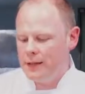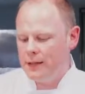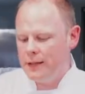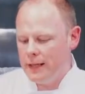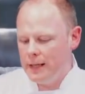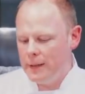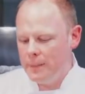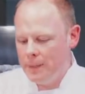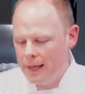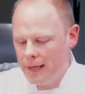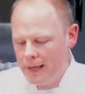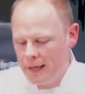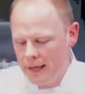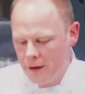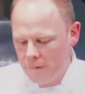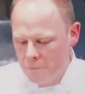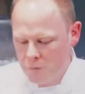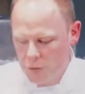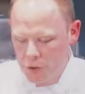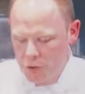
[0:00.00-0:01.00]
to see the
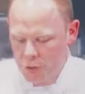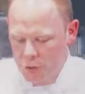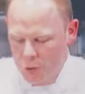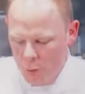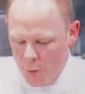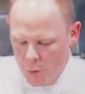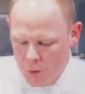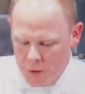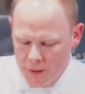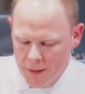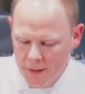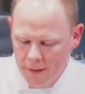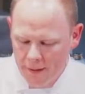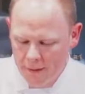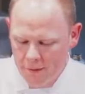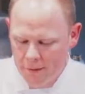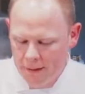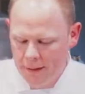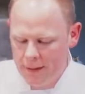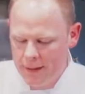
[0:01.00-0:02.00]
beginning of a sauce
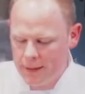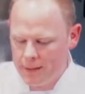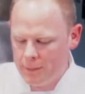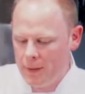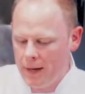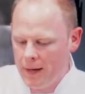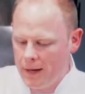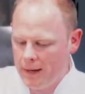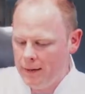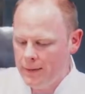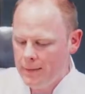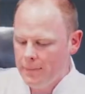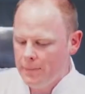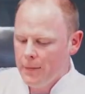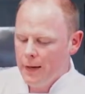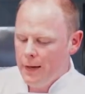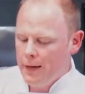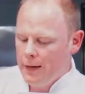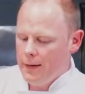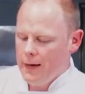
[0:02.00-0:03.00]
going on in this pan.
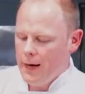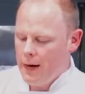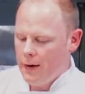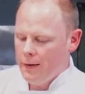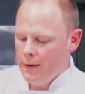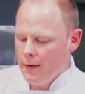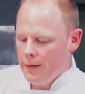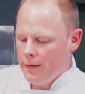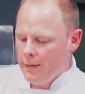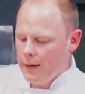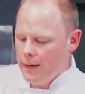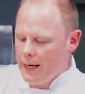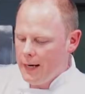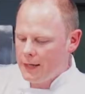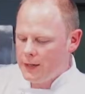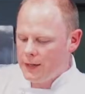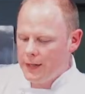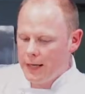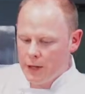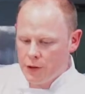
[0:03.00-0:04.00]
Now, the
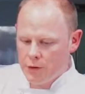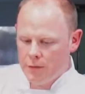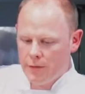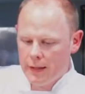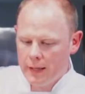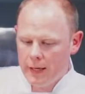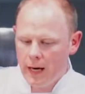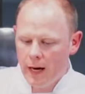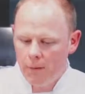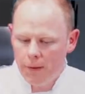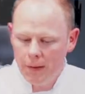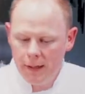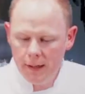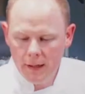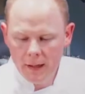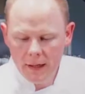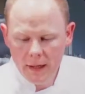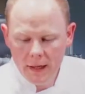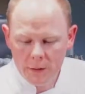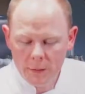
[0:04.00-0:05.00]
next stage for the curry
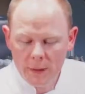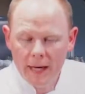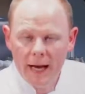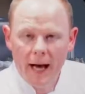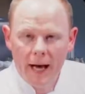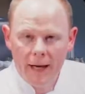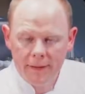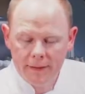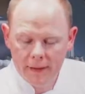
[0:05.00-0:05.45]
is we're going to